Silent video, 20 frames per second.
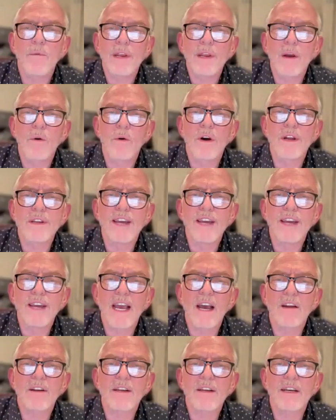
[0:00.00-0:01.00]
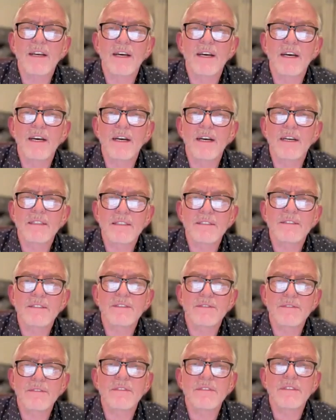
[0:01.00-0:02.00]
We go on down. A
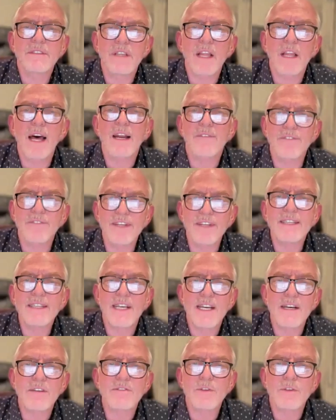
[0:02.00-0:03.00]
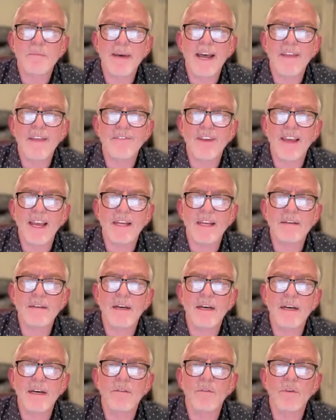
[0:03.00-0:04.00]
lot of details about that.
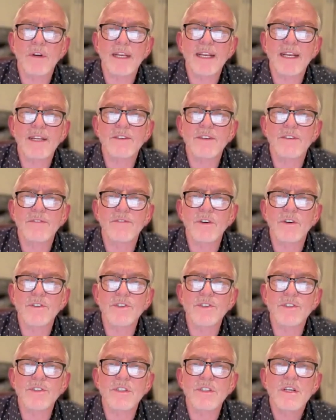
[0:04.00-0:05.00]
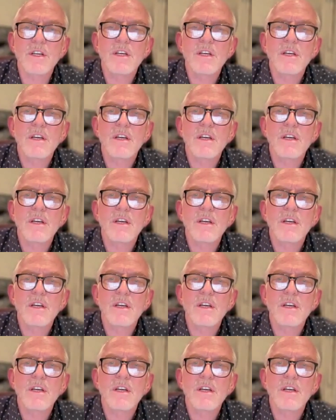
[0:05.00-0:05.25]
I want to get to verse,